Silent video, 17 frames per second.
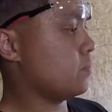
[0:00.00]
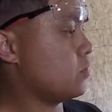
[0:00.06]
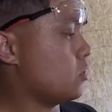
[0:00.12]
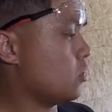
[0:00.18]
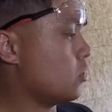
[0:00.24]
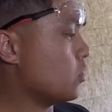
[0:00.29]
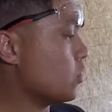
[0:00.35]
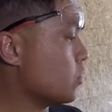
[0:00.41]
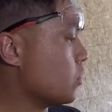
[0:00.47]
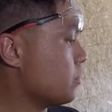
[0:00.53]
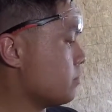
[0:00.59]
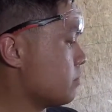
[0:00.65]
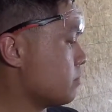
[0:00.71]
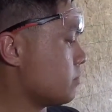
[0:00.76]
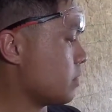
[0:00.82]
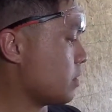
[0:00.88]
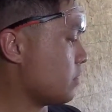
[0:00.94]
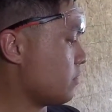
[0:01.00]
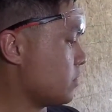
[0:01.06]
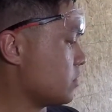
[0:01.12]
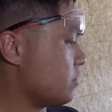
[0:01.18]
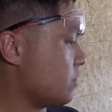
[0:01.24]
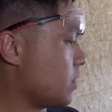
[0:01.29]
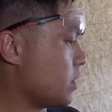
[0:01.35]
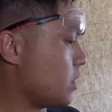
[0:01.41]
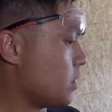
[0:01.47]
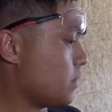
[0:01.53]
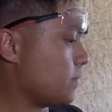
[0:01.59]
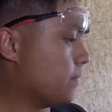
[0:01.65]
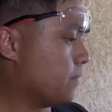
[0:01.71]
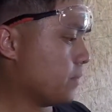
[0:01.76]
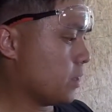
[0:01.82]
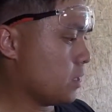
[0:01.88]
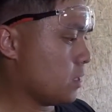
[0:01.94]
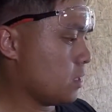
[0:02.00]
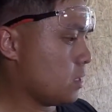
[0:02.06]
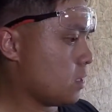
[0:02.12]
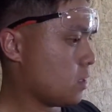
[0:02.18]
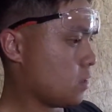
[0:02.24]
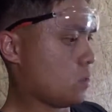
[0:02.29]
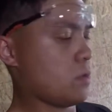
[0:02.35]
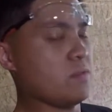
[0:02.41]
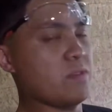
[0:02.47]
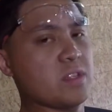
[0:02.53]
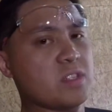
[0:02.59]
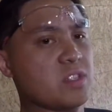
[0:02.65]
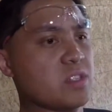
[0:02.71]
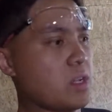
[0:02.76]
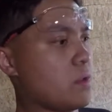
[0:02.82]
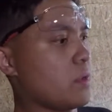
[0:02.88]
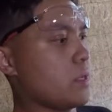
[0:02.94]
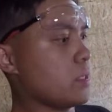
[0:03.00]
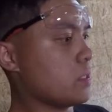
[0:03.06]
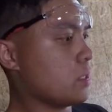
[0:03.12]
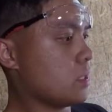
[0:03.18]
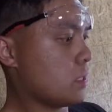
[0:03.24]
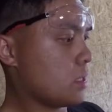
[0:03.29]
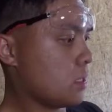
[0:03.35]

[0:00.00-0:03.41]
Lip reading: 2 of this video, or of this series.